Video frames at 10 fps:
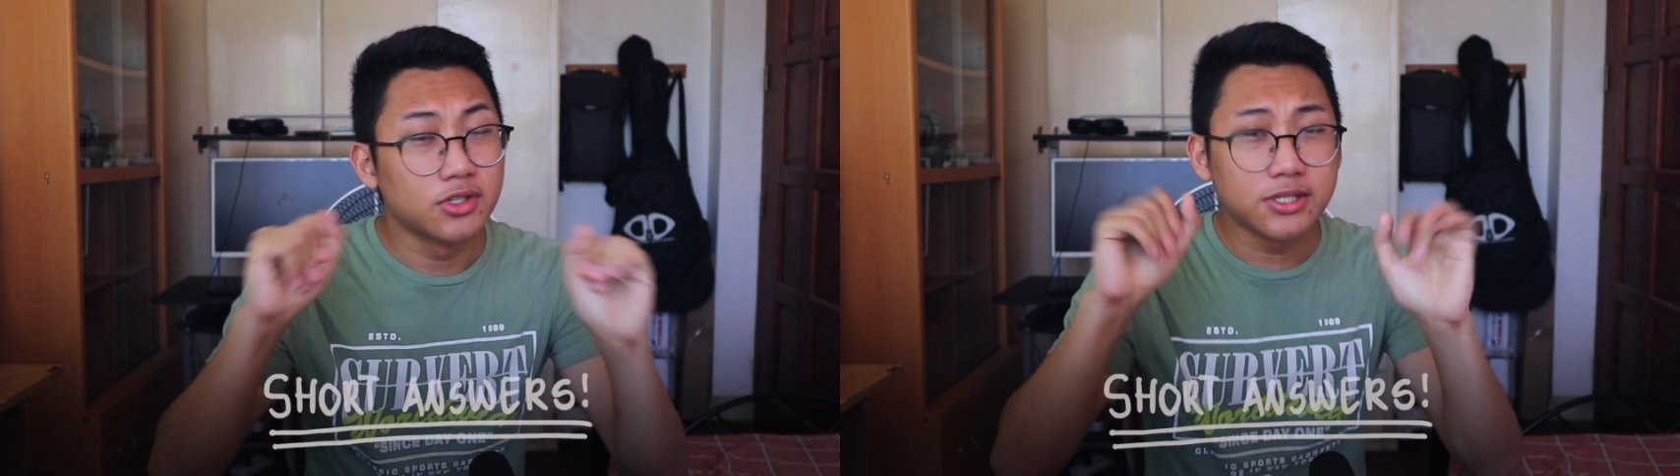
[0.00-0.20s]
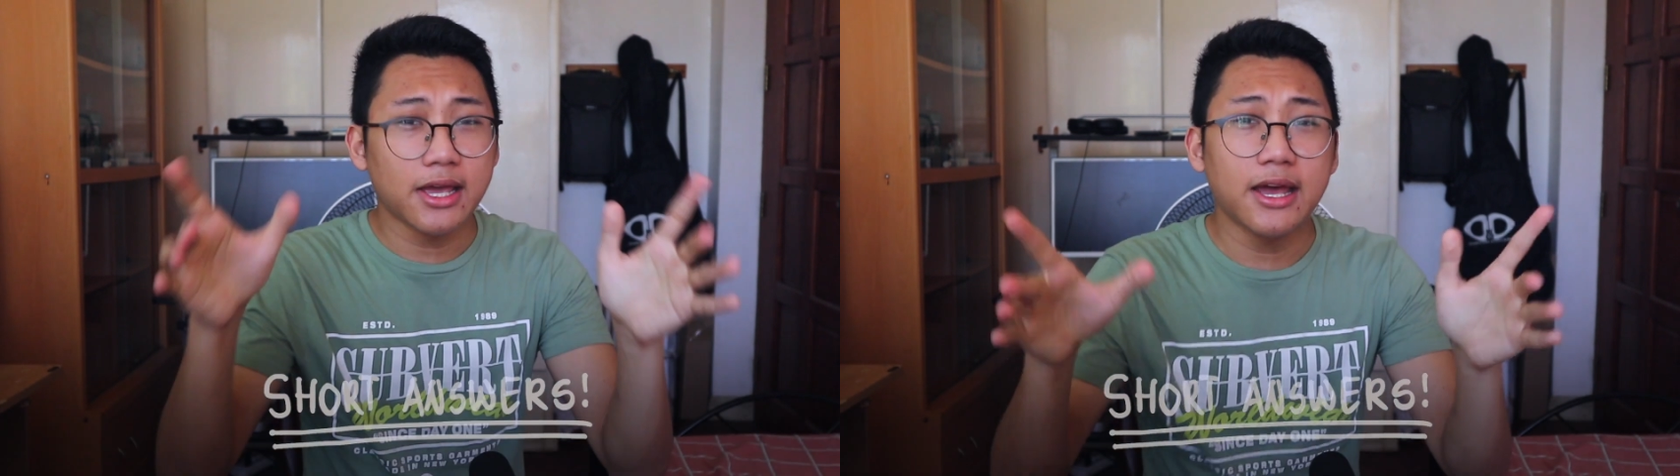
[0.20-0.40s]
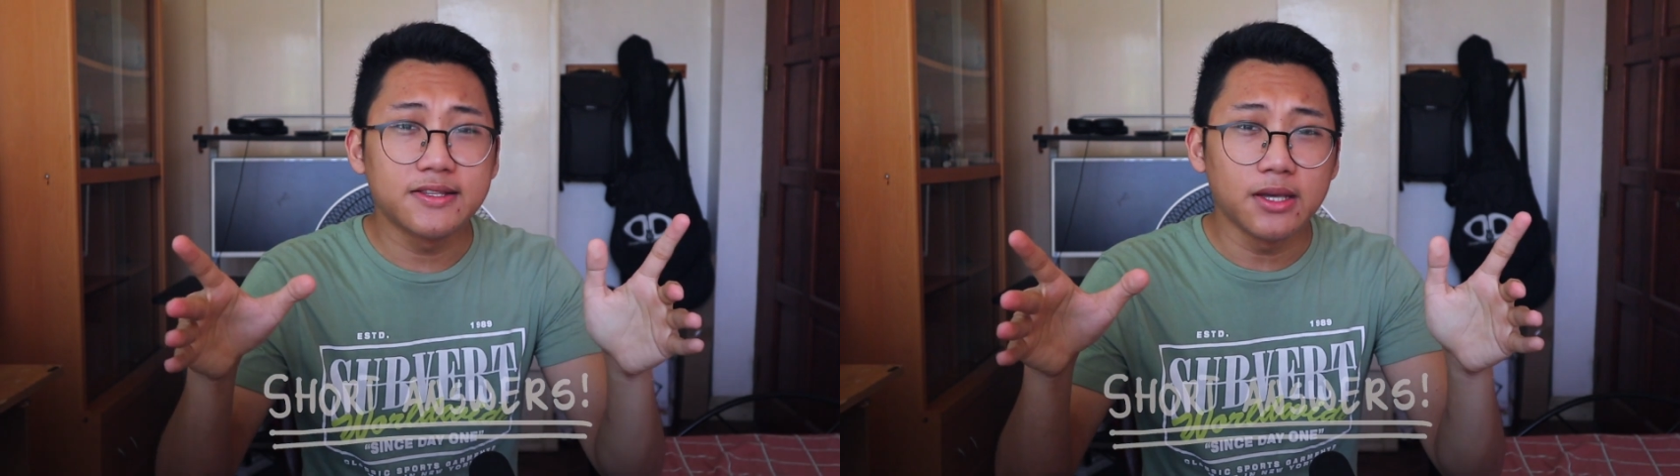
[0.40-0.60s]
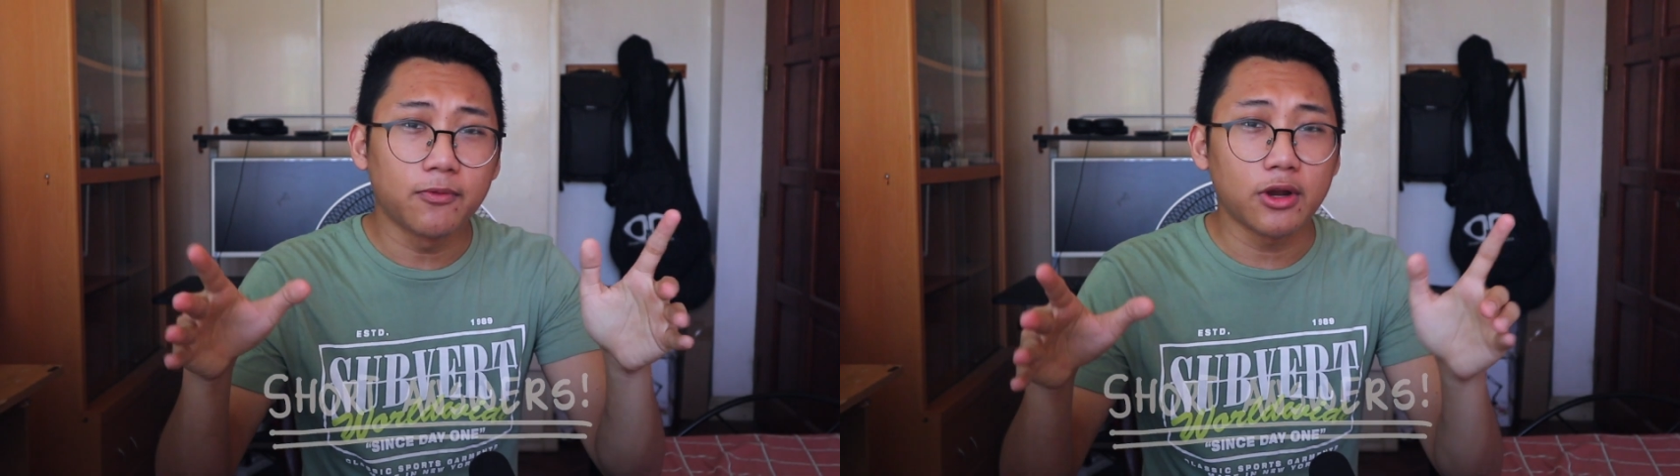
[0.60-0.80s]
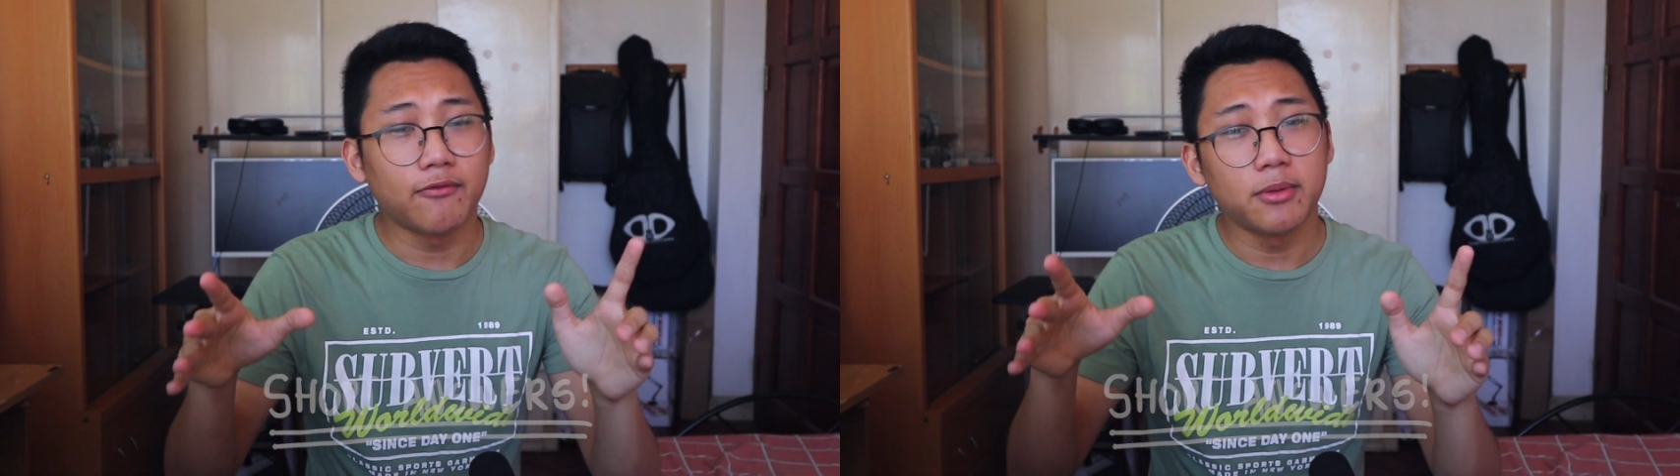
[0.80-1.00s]
Just a heads
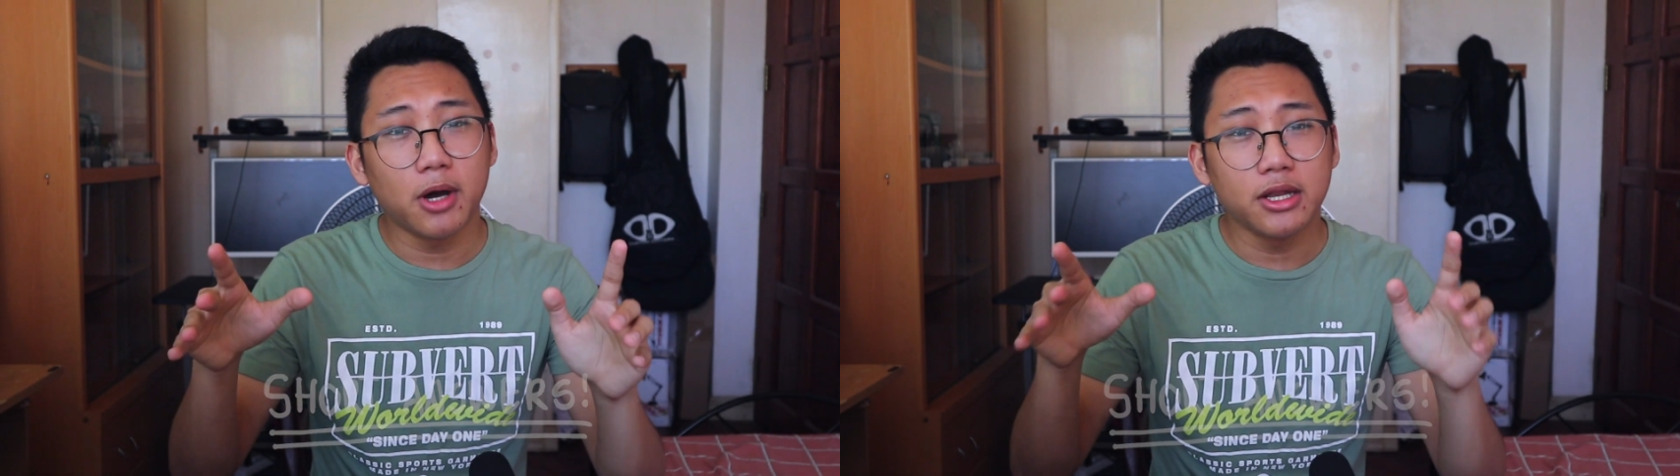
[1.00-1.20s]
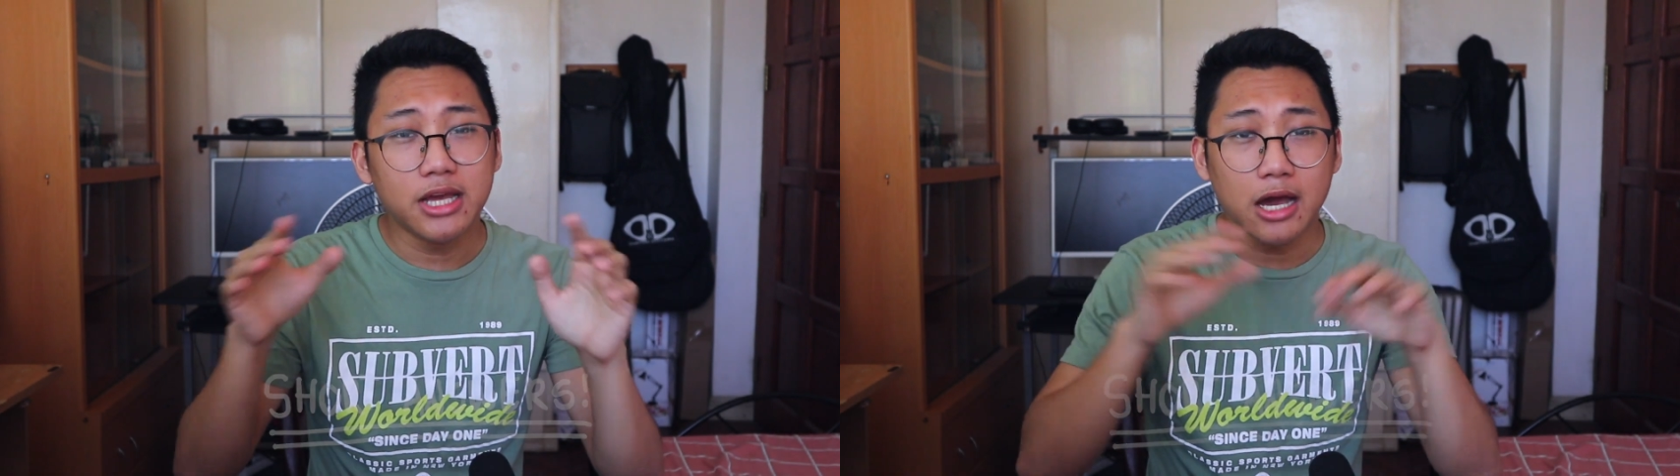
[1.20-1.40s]
up for everybody,